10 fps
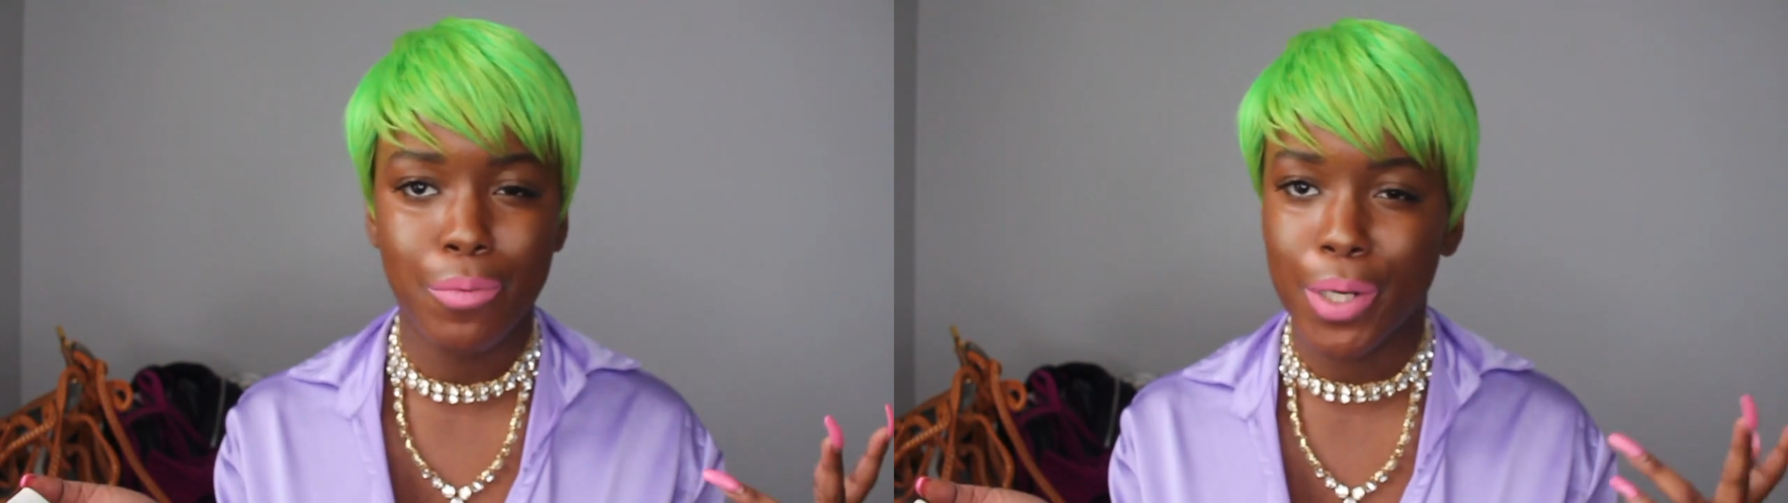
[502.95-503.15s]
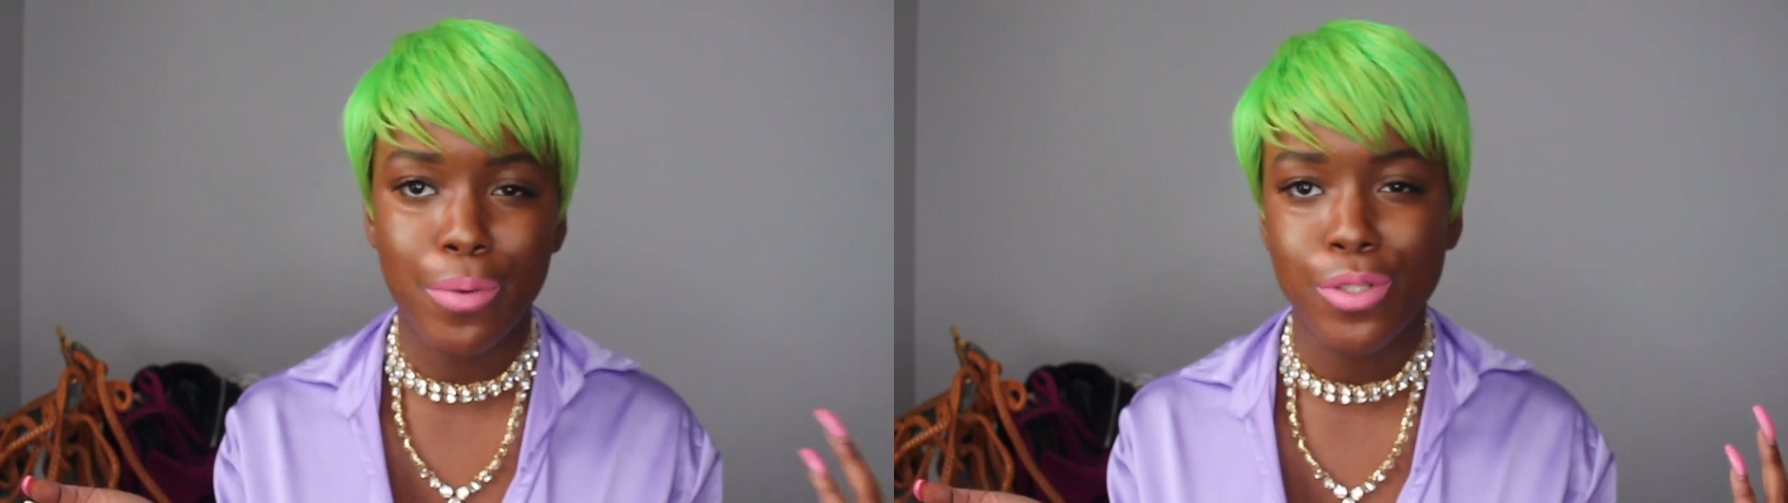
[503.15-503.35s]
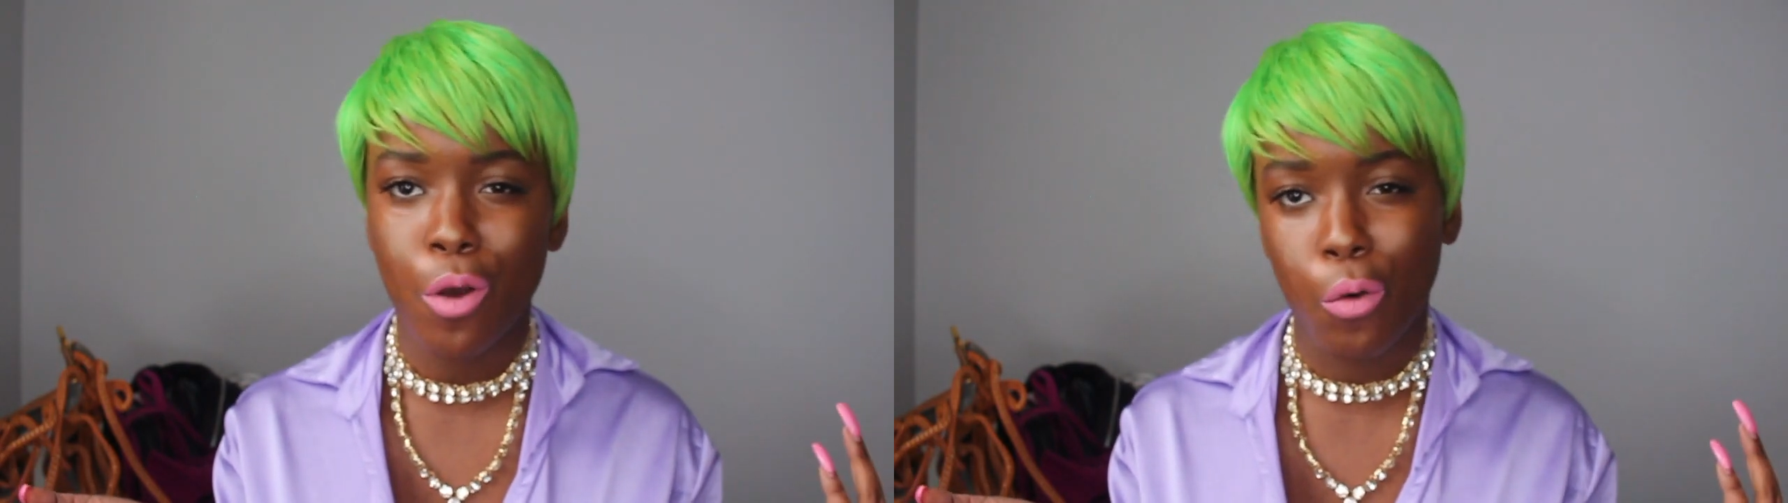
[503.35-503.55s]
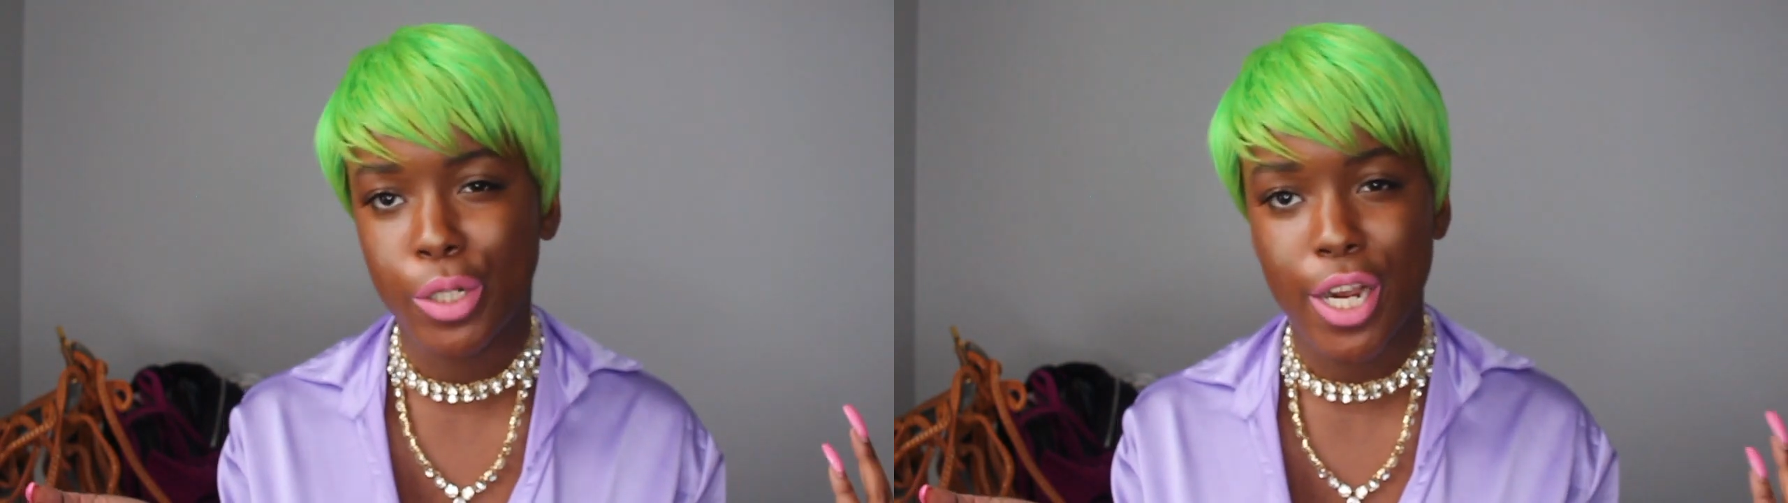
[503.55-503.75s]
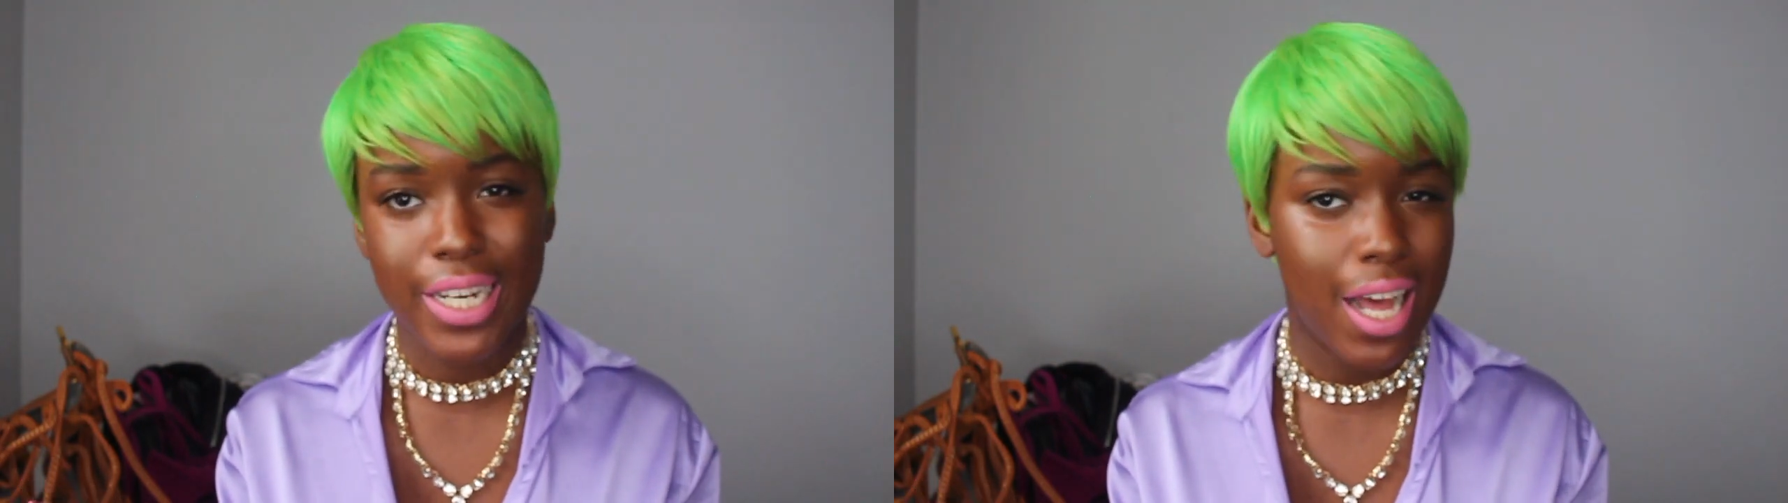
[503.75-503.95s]
when it was
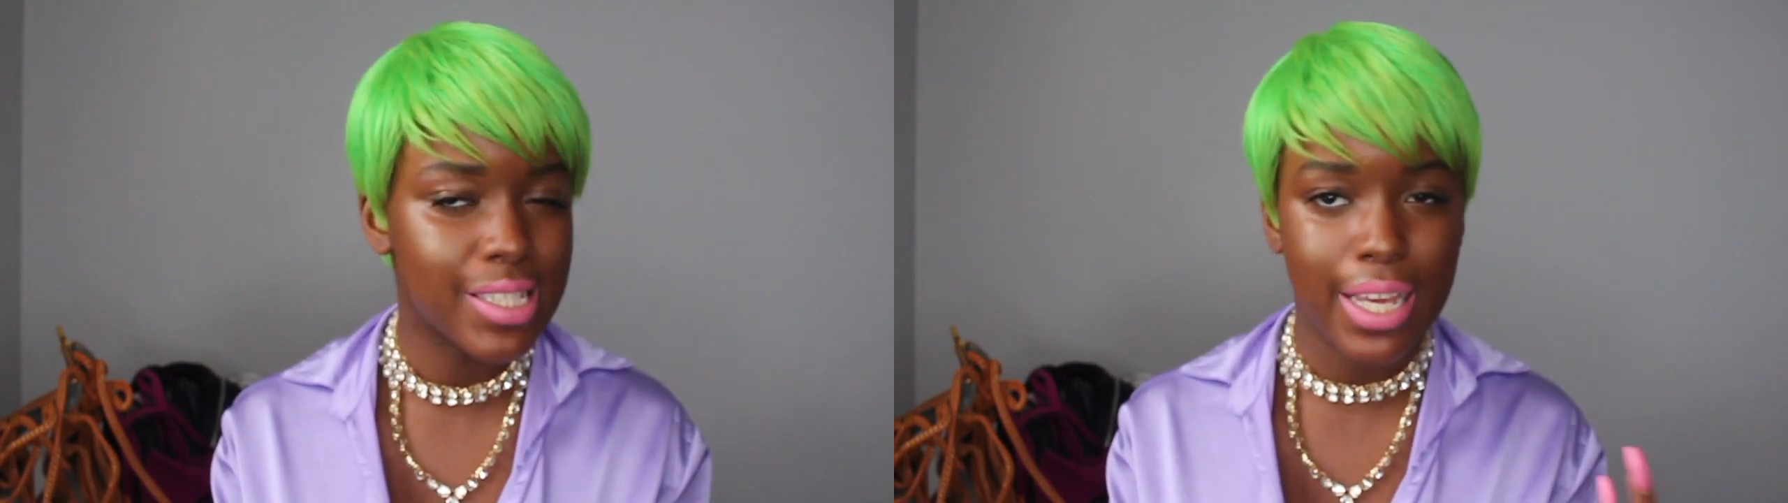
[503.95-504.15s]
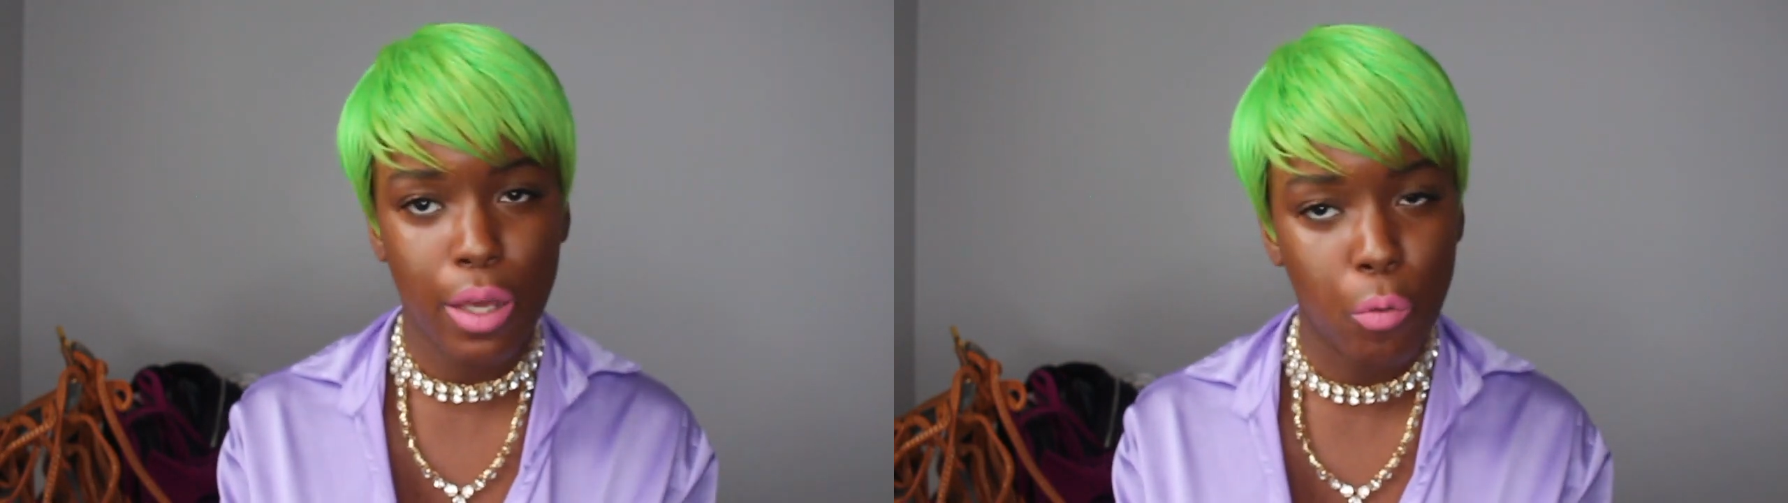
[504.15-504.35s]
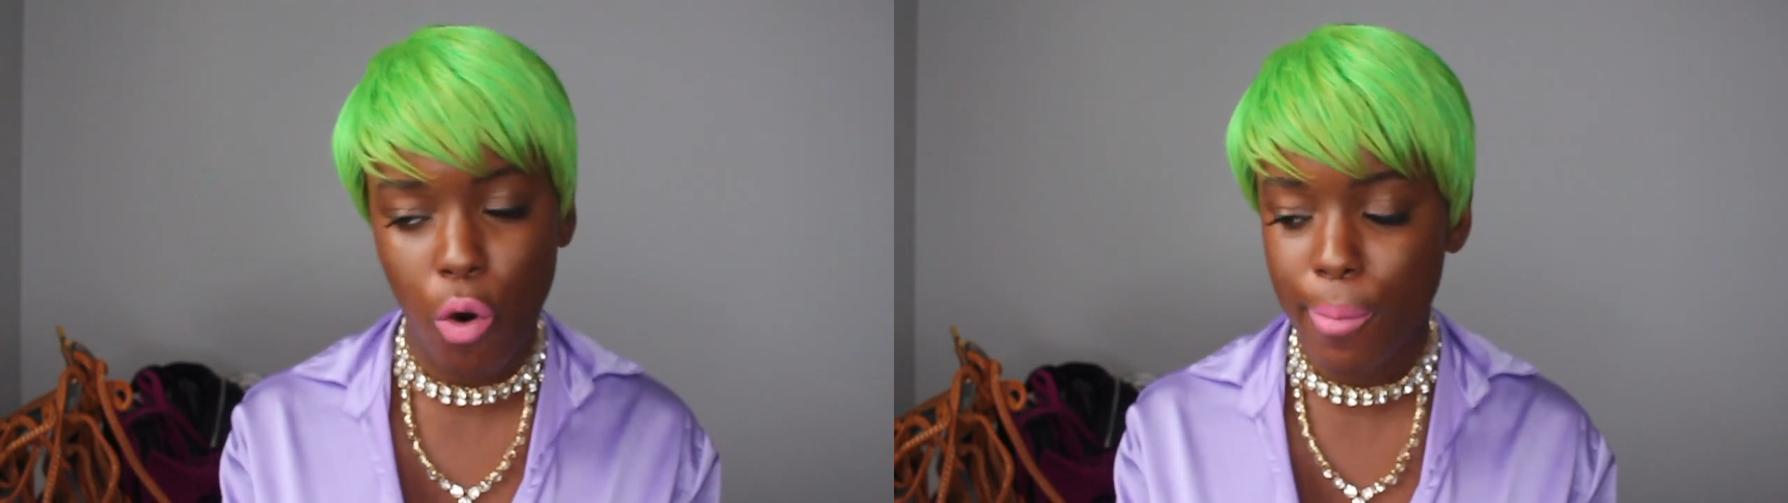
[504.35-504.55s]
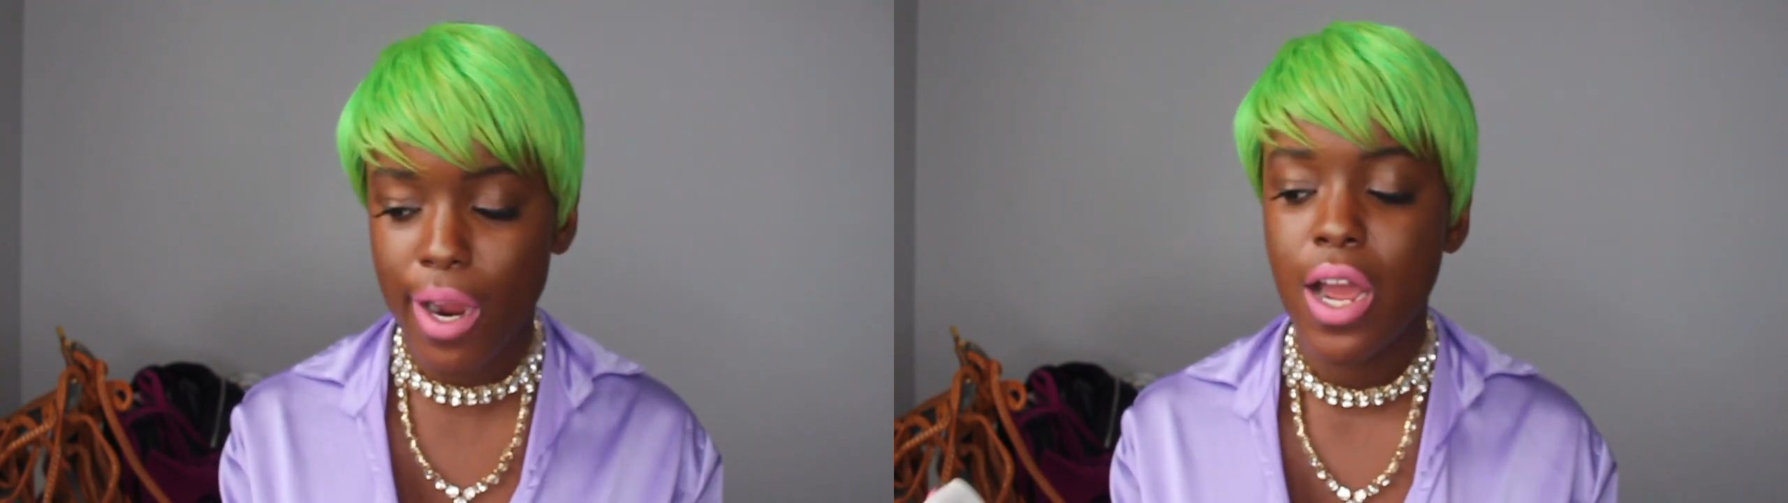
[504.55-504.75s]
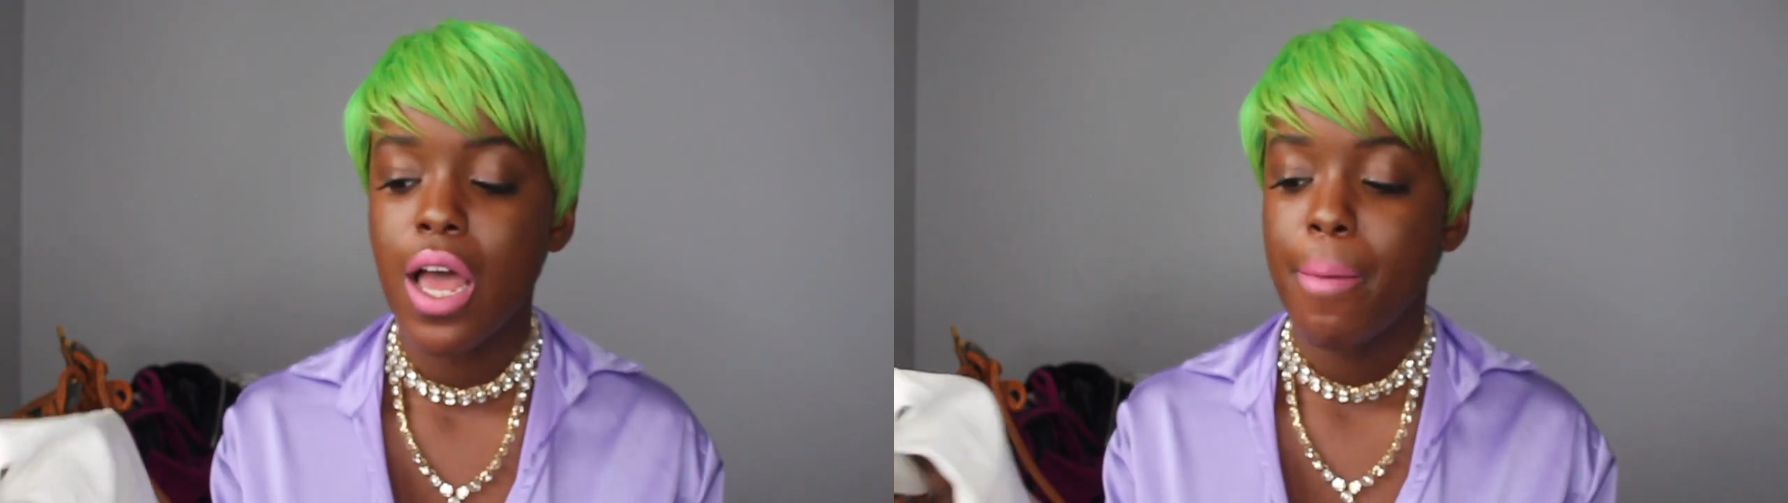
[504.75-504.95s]
colder and now it's getting warmer.